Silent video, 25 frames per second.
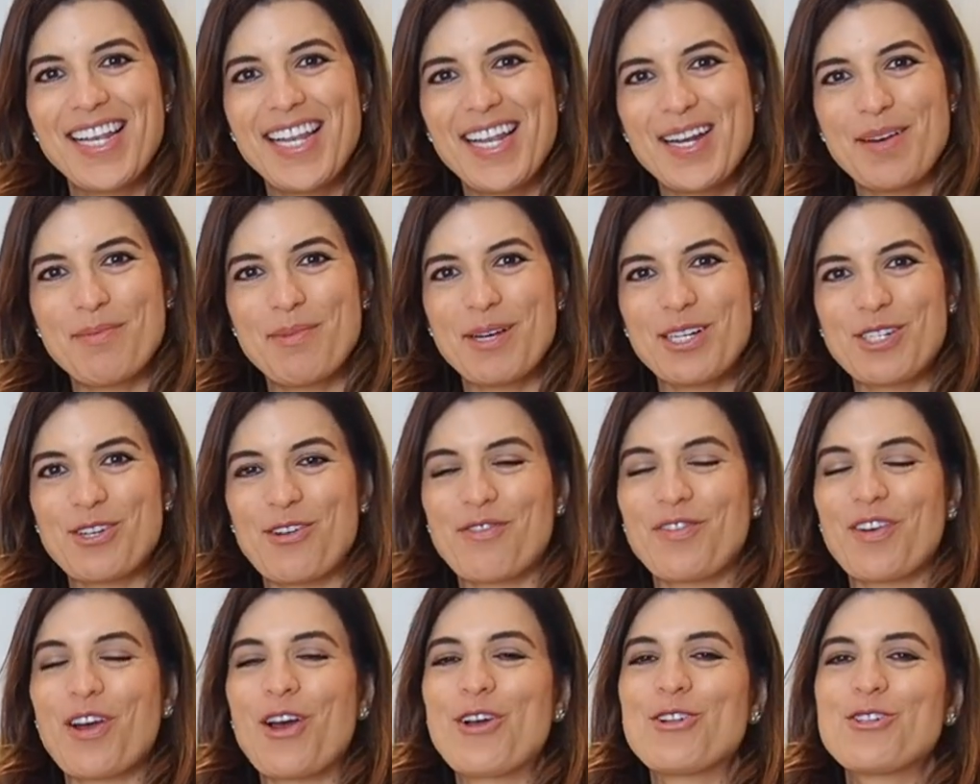little bit
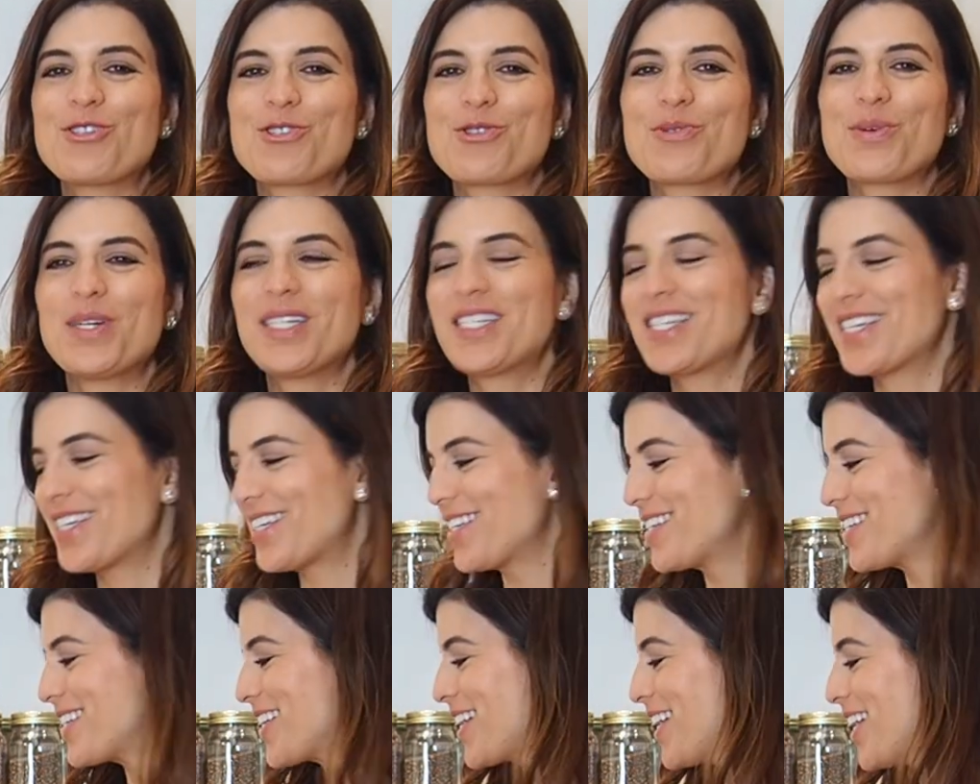of
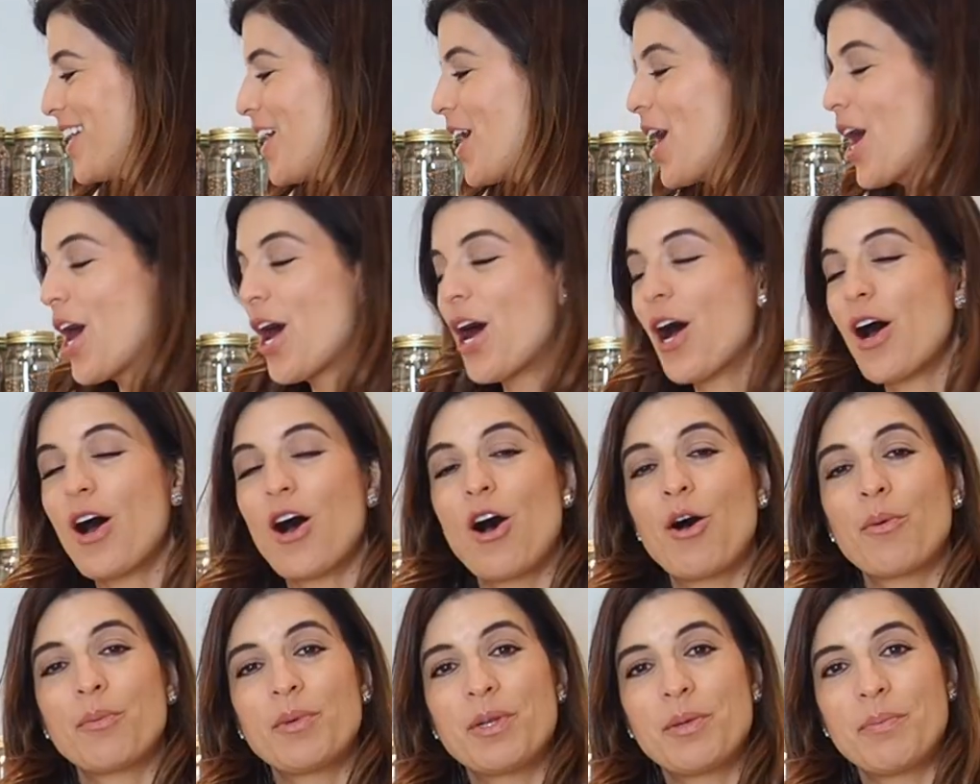unsweetened
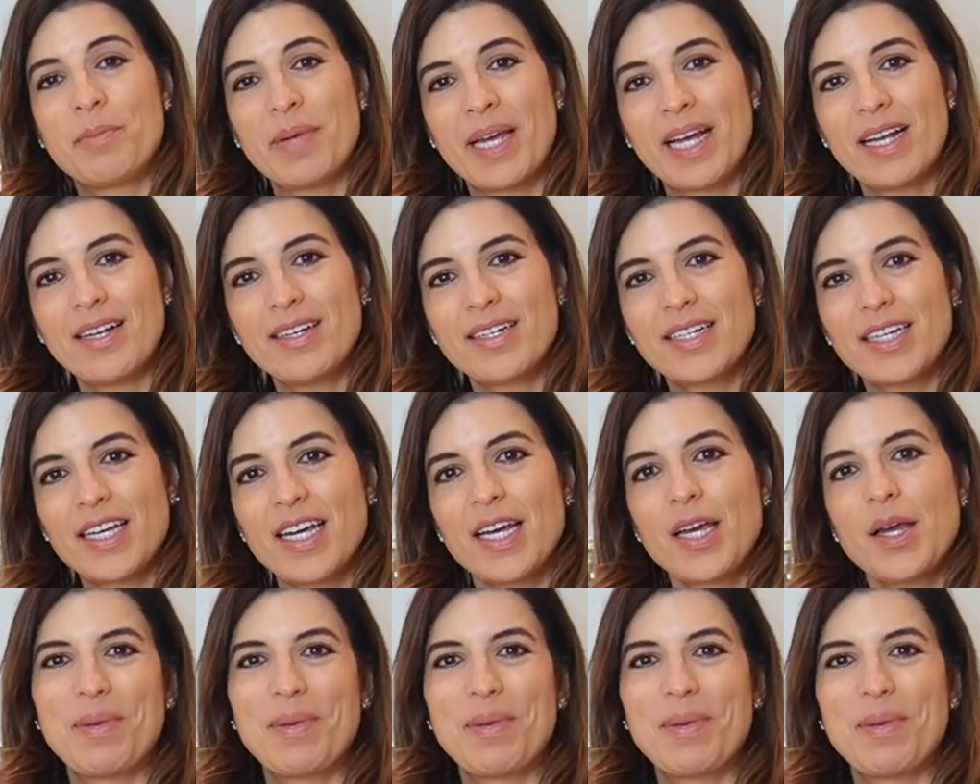almond milk